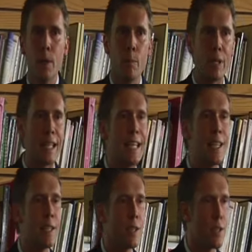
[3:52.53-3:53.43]
But
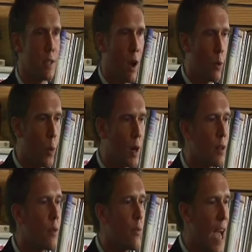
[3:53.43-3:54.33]
these are where
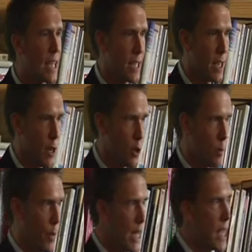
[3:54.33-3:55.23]
the fascination
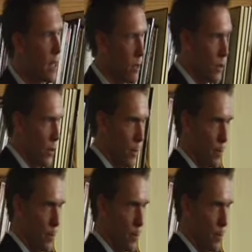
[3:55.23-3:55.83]
begins.